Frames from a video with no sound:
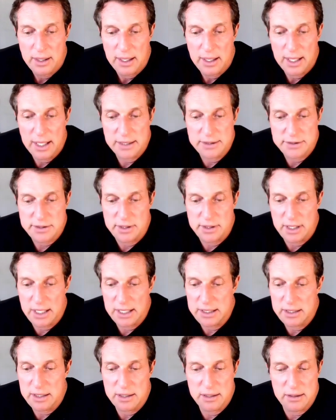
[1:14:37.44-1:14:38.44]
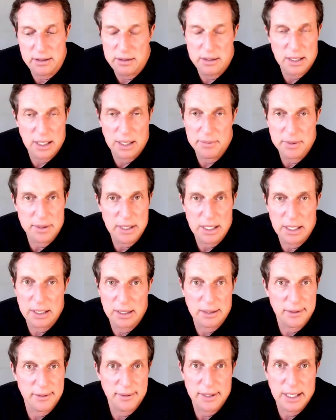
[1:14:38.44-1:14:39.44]
and and I mean, I,
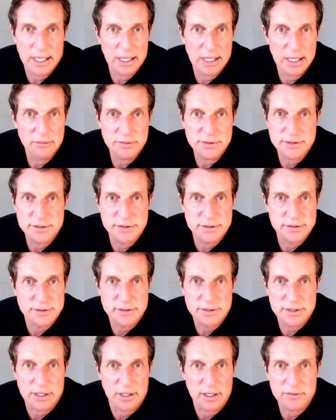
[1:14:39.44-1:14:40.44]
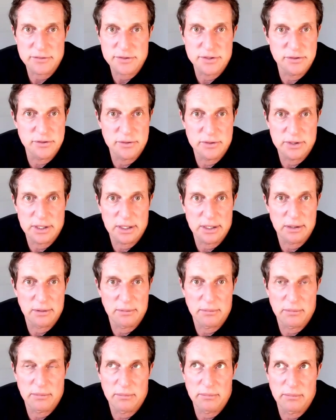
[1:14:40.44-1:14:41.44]
I was you know I was doing
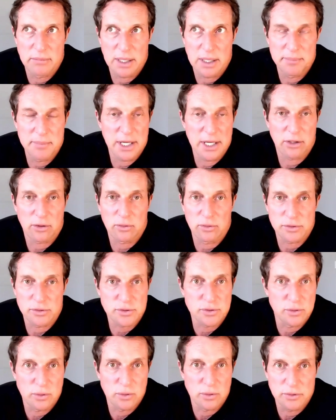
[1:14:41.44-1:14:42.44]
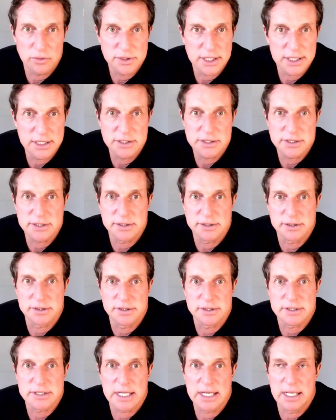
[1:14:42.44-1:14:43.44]
my medical school
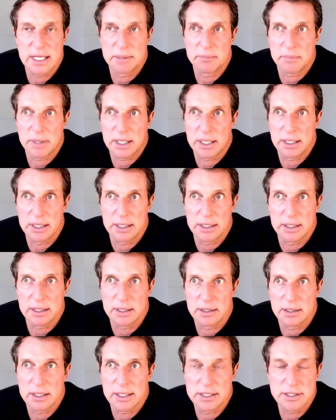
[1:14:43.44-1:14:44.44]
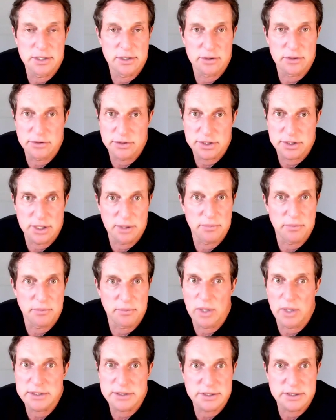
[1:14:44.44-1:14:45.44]
rotations and my internship and
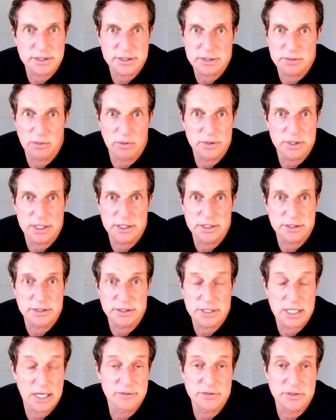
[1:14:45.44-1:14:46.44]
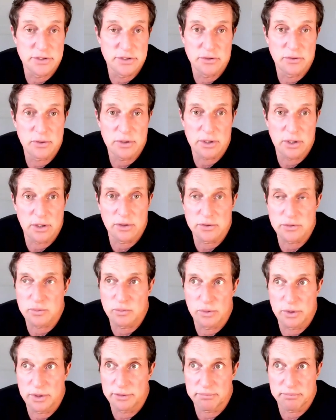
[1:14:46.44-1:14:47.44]
residency rotations. I was doing those
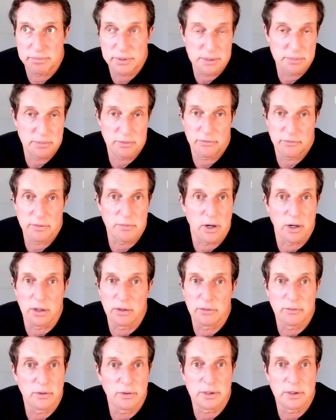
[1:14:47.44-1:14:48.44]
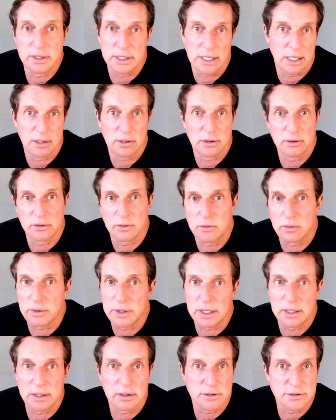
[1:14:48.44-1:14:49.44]
with people from Harvard and Yale and
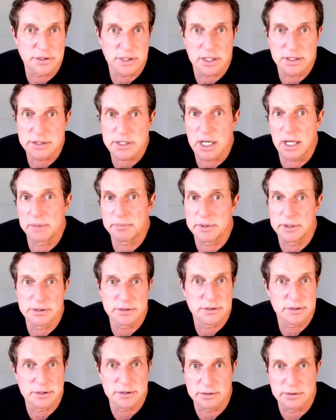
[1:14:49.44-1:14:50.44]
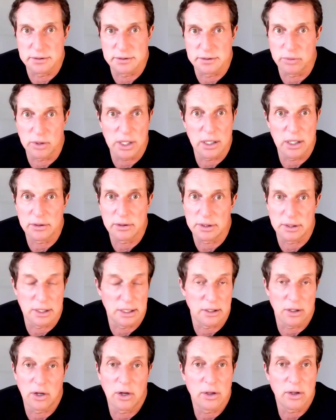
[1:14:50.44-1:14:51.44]
Cornell and Johns Hopkins and Brown and like
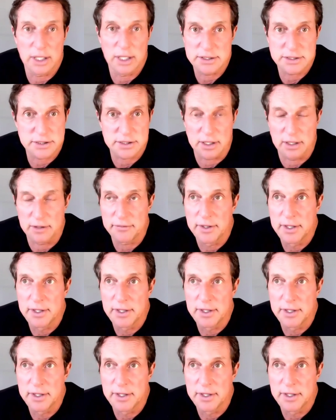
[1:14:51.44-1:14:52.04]
all that stuff